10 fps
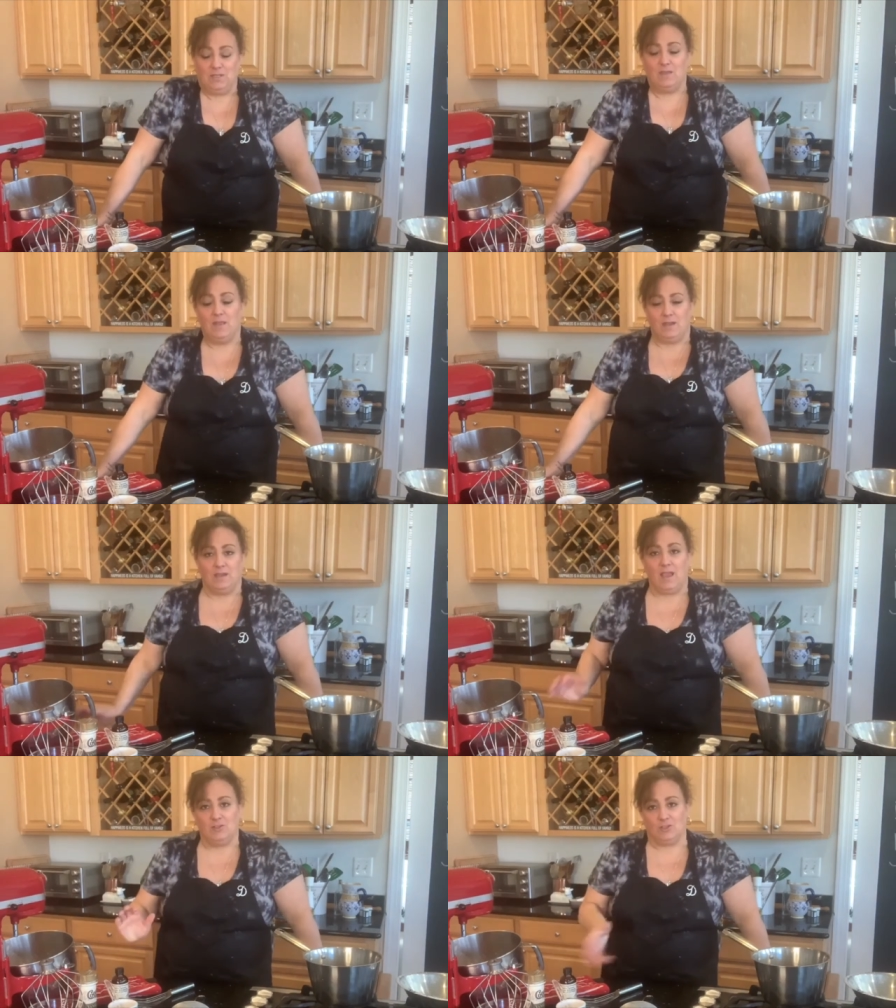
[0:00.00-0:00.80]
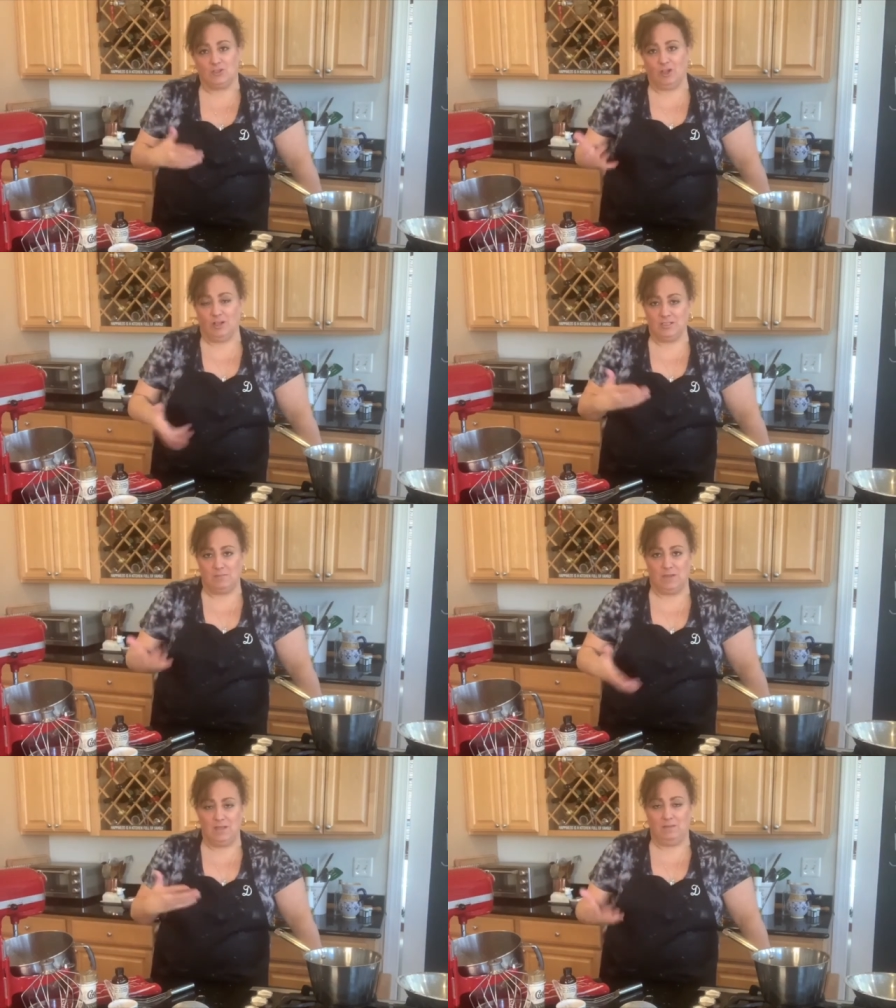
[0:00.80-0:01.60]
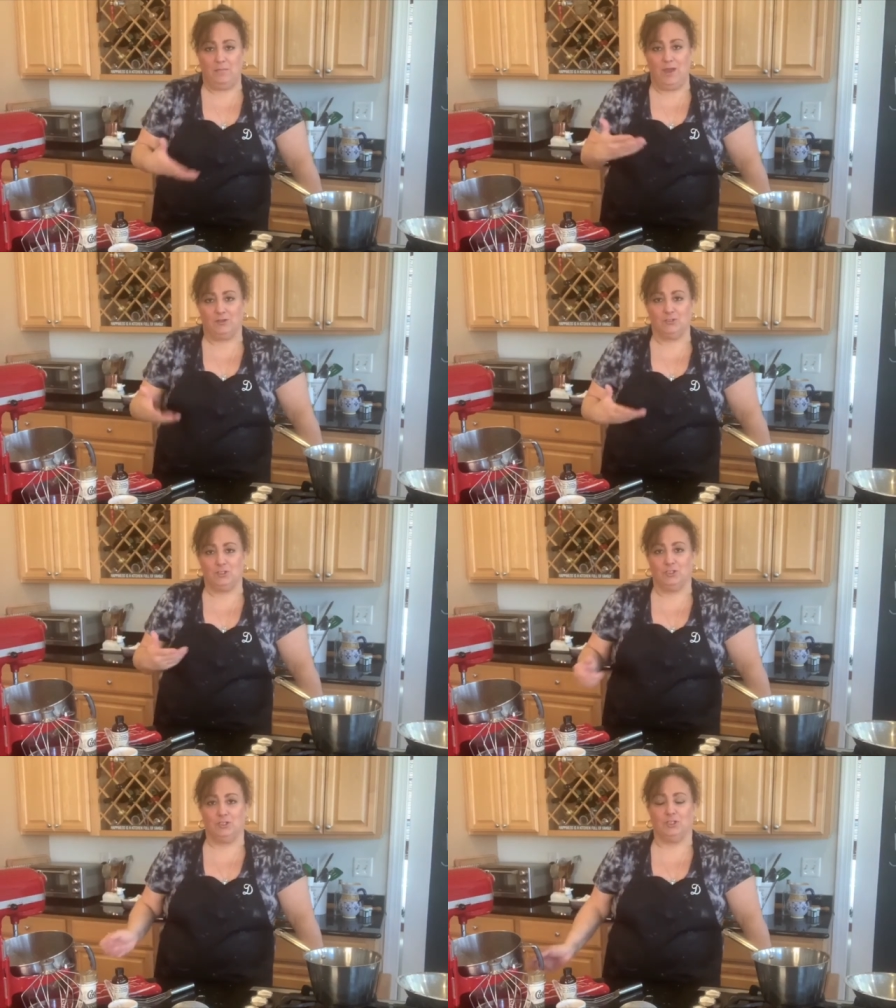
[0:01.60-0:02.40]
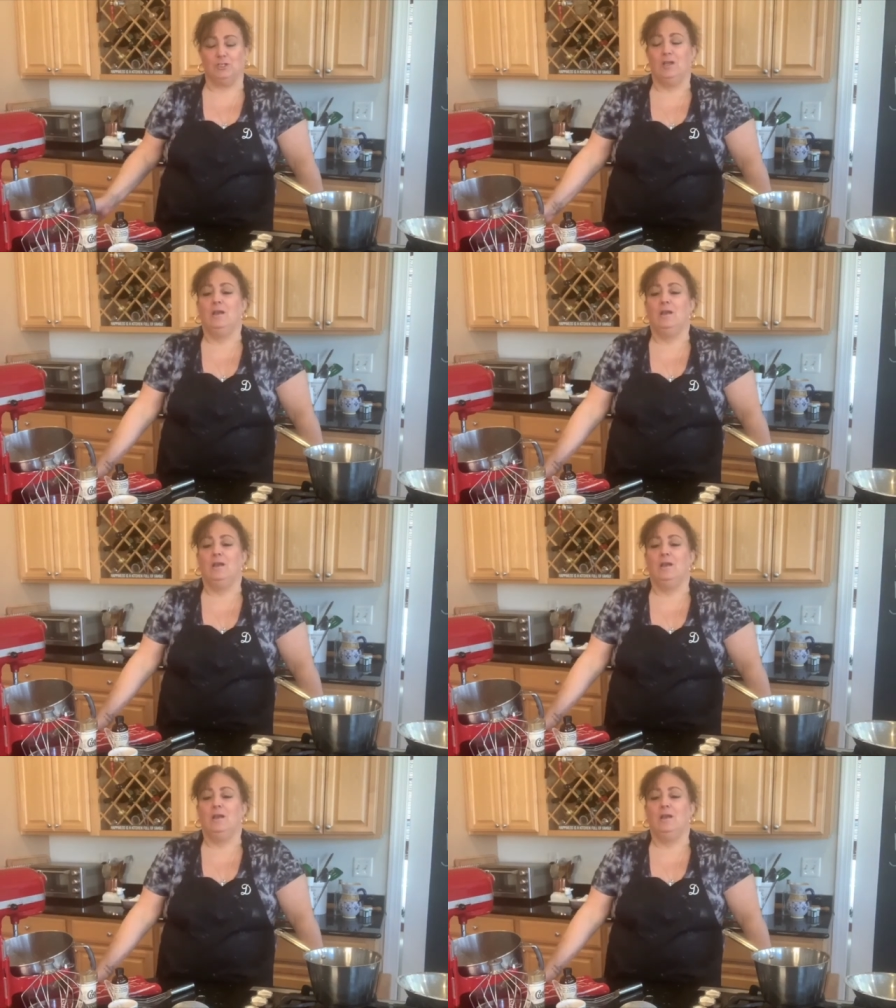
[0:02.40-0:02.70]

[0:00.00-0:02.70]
And then again, just toss them in the powdered sugar